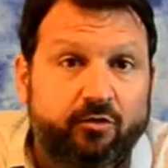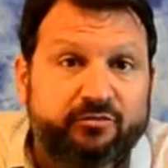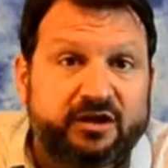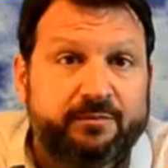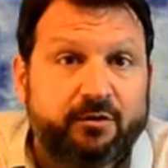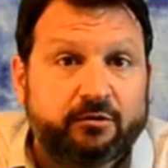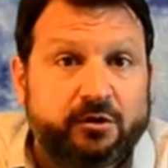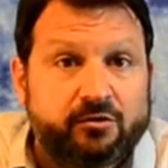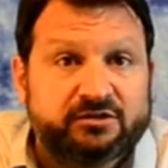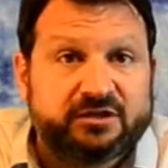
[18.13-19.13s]
Home Depot,
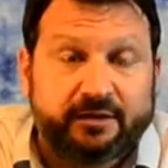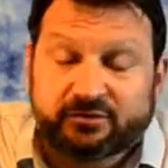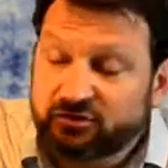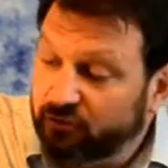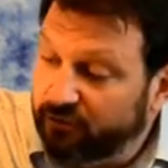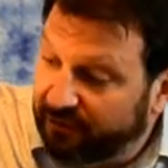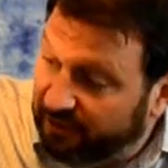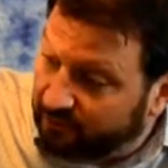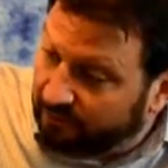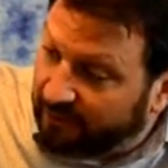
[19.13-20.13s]
Lowe's type store that
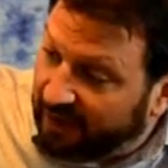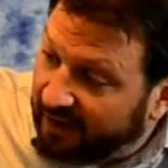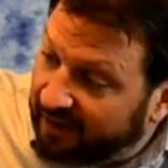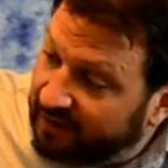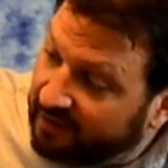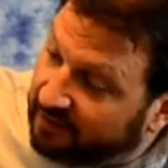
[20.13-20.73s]
you would buy.